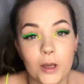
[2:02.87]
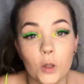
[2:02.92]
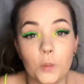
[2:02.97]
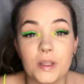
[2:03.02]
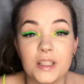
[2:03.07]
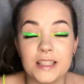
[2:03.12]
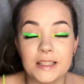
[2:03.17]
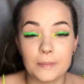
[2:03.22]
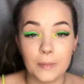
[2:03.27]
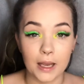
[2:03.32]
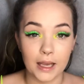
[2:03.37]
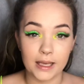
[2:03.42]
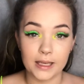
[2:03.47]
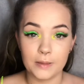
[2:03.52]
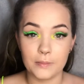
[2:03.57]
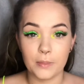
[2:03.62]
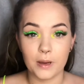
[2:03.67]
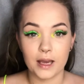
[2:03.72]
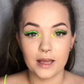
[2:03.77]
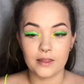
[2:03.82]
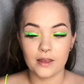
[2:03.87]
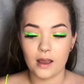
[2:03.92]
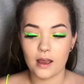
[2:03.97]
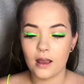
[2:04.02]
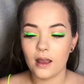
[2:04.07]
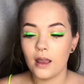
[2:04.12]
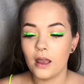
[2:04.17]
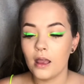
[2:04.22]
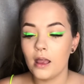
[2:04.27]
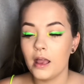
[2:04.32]
inspired by that.
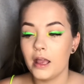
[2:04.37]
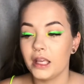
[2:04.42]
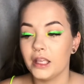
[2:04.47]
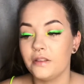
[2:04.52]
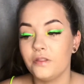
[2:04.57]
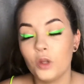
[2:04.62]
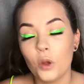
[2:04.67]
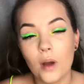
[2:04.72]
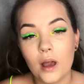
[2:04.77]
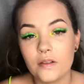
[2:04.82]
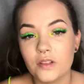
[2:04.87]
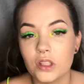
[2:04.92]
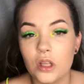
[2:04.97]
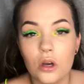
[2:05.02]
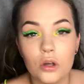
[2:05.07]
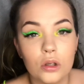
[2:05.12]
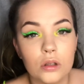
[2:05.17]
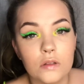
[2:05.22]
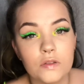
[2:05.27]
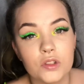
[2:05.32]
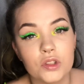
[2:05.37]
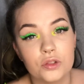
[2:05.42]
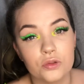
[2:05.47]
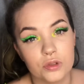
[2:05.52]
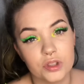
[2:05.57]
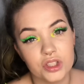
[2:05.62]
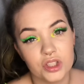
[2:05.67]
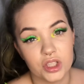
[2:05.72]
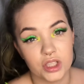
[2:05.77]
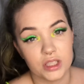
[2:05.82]
If you have a lot of colourful
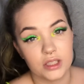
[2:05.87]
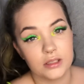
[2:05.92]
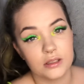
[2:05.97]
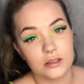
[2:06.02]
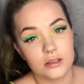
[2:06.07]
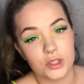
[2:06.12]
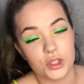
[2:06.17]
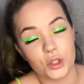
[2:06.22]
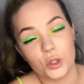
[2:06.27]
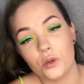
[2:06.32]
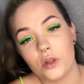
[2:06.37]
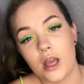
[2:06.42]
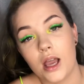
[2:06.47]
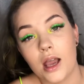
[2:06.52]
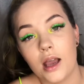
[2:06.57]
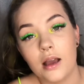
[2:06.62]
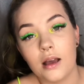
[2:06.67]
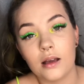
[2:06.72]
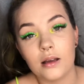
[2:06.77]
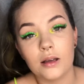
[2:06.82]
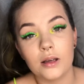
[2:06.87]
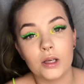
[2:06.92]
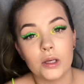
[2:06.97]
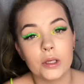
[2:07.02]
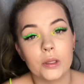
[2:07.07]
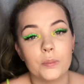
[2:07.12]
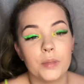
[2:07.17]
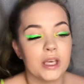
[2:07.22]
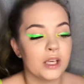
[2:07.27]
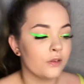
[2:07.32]
scrunchies, do that.
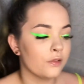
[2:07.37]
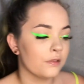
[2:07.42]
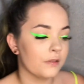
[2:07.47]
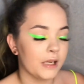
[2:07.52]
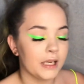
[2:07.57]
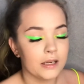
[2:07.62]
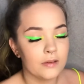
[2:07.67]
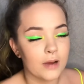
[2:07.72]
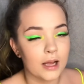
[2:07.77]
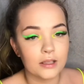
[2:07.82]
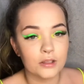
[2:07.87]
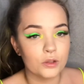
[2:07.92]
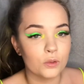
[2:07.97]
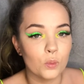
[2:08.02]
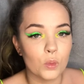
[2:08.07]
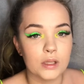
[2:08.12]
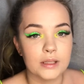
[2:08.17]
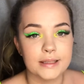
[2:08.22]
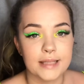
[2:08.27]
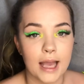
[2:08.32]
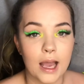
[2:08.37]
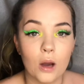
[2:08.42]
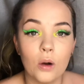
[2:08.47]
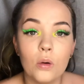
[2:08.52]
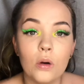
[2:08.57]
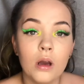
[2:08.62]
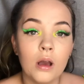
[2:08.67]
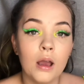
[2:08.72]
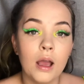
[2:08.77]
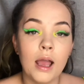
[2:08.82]
Pick 3 random ones out
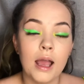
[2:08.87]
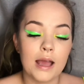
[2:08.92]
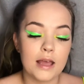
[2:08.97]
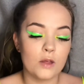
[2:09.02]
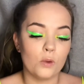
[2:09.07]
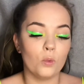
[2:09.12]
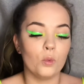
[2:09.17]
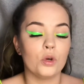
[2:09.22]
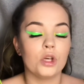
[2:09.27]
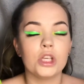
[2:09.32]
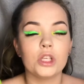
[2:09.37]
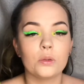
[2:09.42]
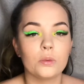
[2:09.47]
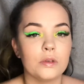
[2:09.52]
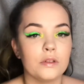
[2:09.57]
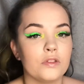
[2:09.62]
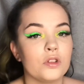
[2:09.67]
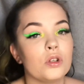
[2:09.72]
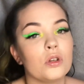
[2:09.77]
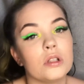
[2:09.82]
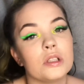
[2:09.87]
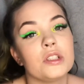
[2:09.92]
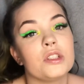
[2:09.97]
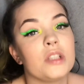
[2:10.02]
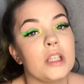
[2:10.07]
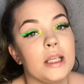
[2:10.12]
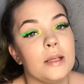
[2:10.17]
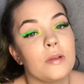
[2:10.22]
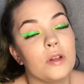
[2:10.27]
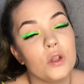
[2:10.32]
and then work with the colour
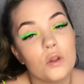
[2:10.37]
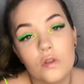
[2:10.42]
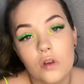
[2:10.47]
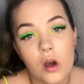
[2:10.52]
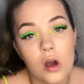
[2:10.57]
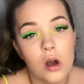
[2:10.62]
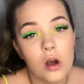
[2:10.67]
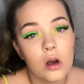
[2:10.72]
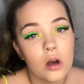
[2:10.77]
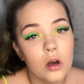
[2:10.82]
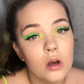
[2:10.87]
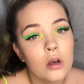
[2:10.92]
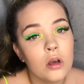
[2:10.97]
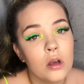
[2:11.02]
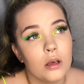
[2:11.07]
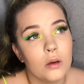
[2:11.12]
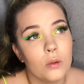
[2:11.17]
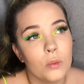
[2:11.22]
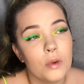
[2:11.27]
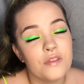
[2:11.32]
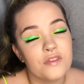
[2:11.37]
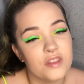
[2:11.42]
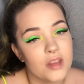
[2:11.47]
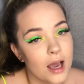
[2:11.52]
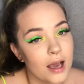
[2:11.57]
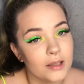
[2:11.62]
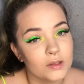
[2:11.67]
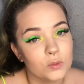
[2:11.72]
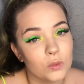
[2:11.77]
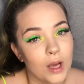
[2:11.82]
scheme that you got. With that
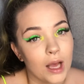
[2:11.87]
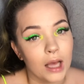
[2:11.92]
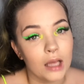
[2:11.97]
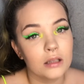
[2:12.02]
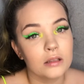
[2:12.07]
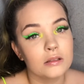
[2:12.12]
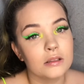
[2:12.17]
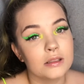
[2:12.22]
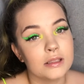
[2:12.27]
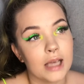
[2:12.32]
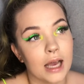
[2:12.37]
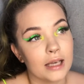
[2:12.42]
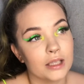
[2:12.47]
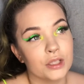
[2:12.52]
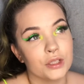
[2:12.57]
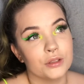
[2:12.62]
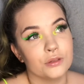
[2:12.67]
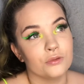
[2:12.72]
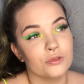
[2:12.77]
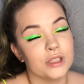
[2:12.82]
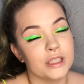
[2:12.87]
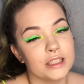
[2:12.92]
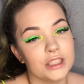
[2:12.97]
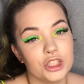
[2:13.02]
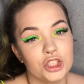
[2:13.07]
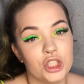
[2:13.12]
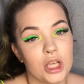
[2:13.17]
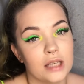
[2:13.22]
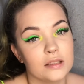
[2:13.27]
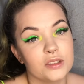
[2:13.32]
as well, that can really
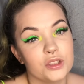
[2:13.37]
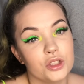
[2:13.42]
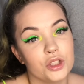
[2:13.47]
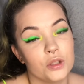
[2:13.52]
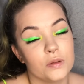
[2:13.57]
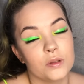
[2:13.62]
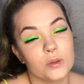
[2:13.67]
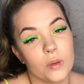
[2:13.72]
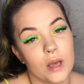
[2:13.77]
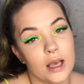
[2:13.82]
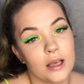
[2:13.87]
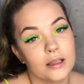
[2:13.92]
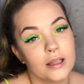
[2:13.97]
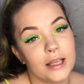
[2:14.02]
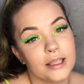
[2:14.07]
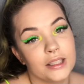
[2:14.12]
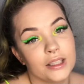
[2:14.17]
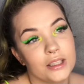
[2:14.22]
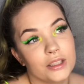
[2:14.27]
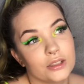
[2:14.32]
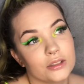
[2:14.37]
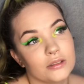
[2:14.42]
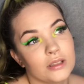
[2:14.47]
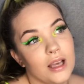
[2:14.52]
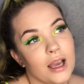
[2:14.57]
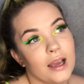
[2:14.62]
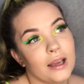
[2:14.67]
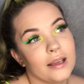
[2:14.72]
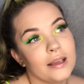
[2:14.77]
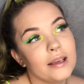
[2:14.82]
challenge you as well, and it can
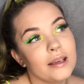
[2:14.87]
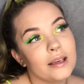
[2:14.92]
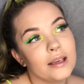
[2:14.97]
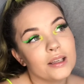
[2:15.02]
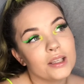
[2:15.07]
like